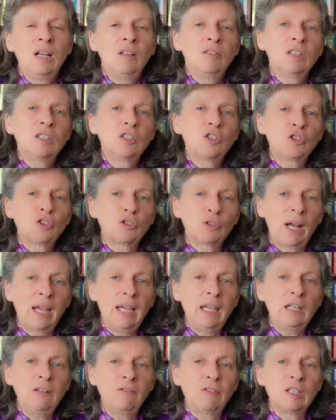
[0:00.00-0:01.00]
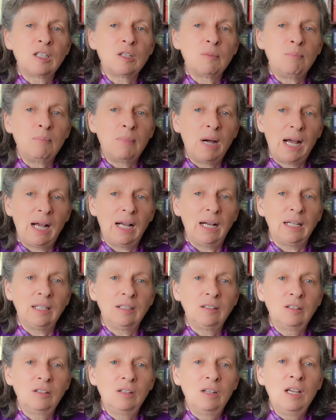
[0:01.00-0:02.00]
The strain of the
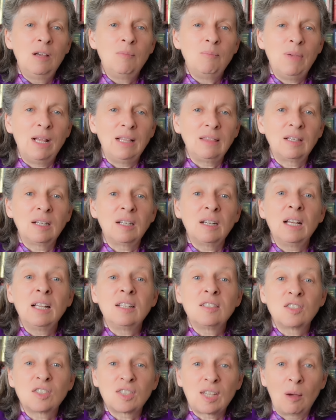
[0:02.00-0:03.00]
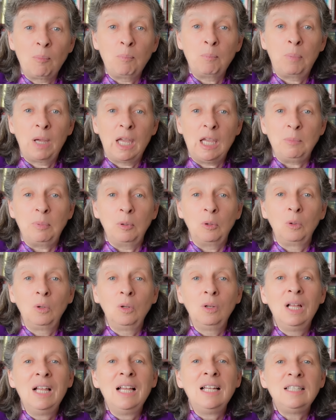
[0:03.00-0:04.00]
demand meant that some
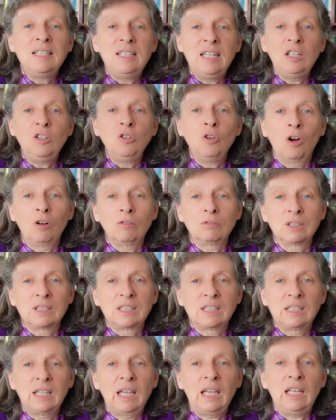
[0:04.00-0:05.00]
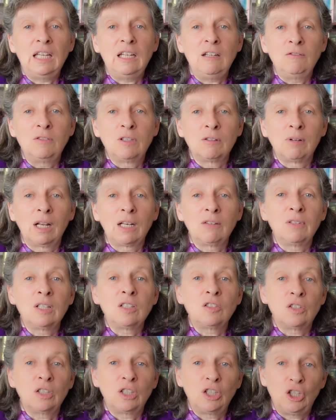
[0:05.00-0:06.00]
people did not receive the relevant
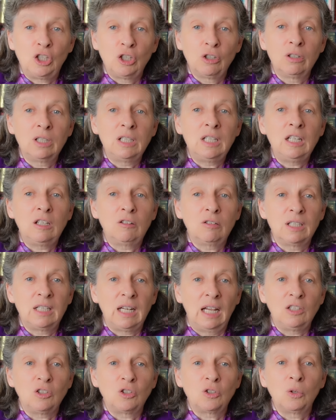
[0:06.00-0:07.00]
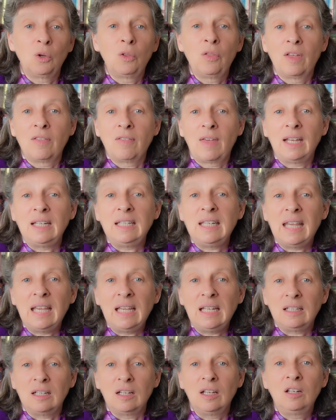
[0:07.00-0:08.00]
security credential that they
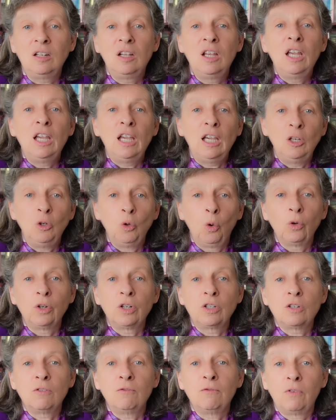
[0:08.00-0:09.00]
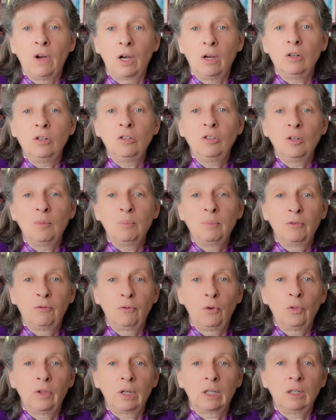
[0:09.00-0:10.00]
needed in order to vote
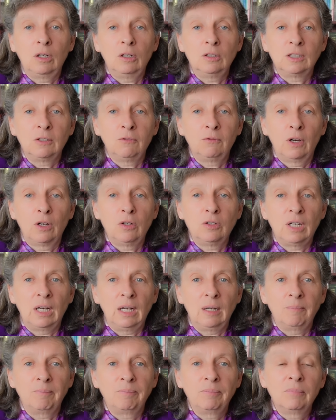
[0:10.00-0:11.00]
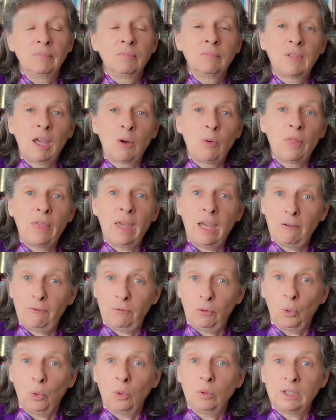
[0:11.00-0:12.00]
before the close of voting. They were
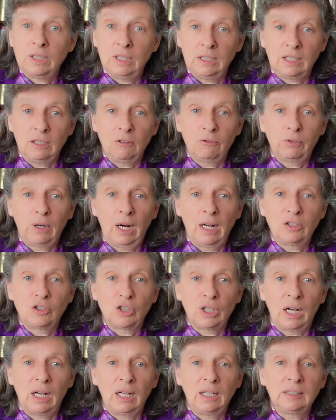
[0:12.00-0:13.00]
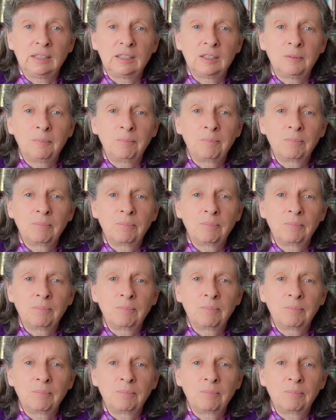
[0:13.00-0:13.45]
therefore disenfranchised.